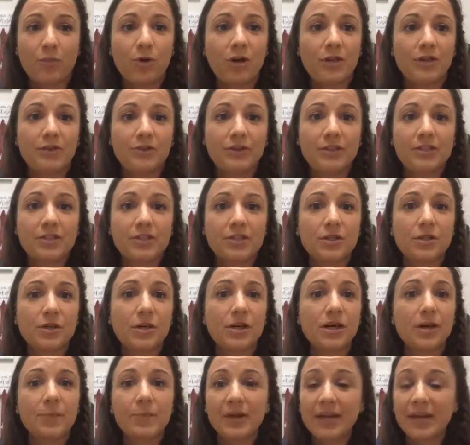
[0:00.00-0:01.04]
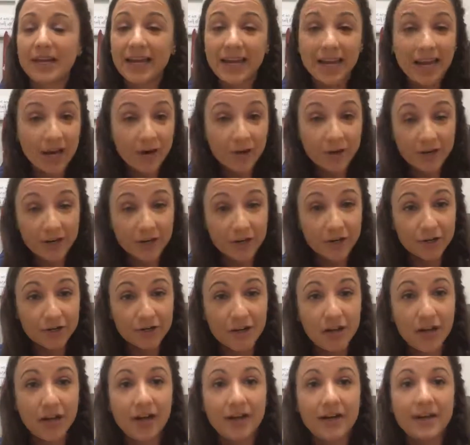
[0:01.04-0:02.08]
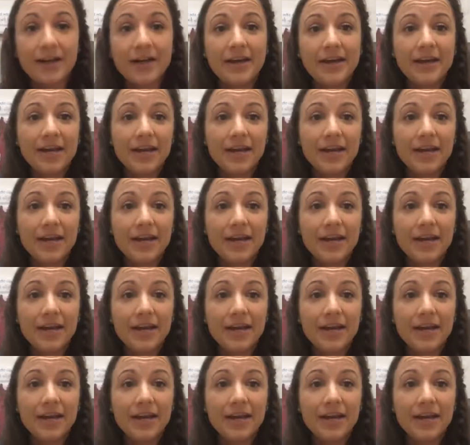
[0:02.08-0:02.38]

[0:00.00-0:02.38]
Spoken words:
whether it's going to be in a carrier or not.